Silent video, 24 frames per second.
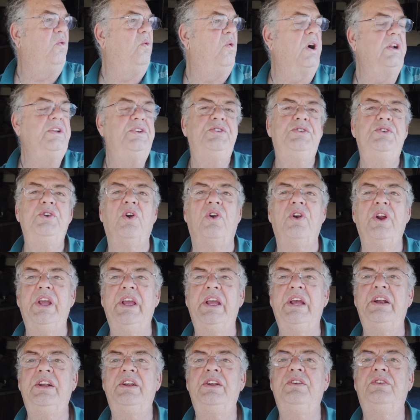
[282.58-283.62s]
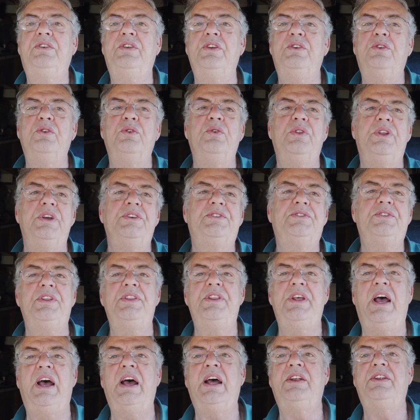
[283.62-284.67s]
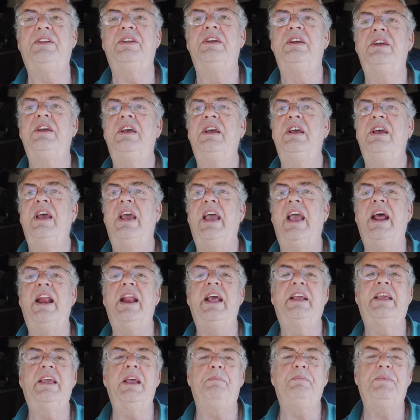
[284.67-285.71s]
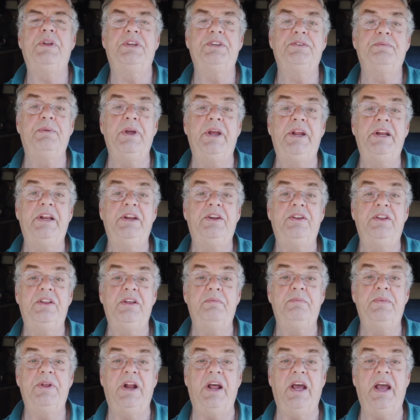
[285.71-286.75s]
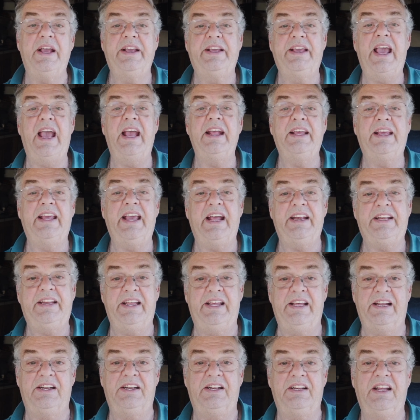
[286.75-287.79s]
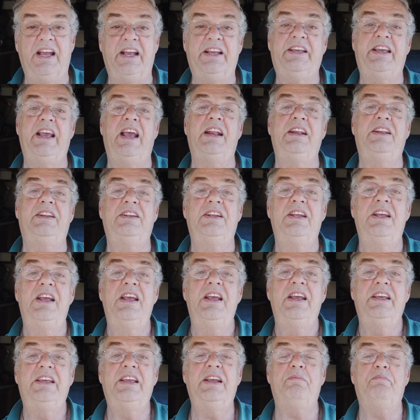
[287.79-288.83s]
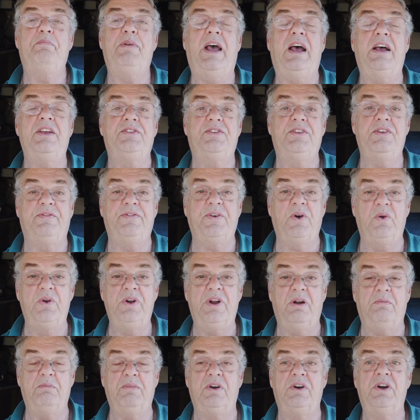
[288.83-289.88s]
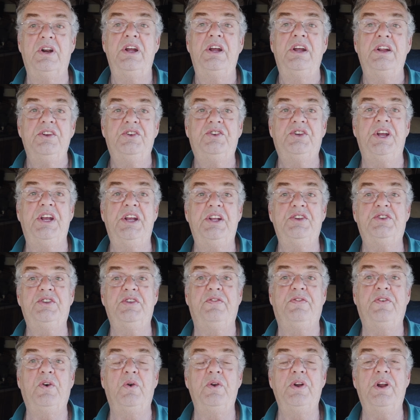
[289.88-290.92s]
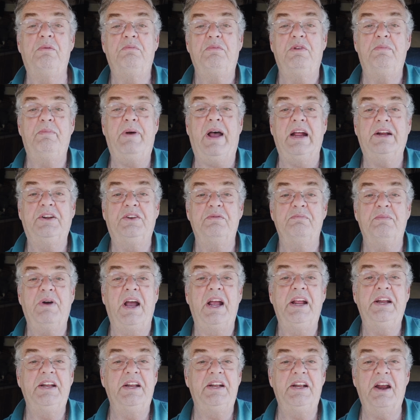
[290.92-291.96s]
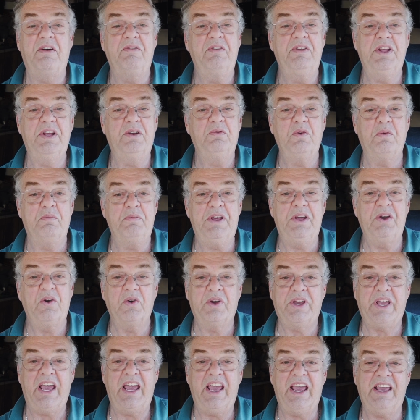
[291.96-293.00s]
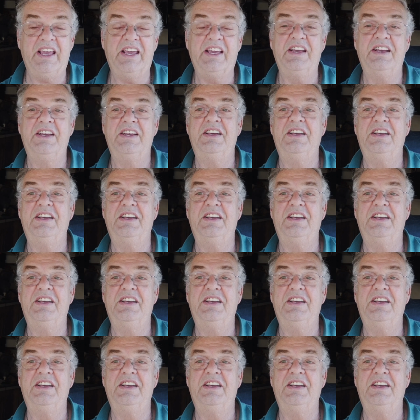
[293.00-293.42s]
once you're in to do this and that, and I kept explaining to them that I can't get in. I can't get past the phone number. Change the phone number back to mine and everything will be okay.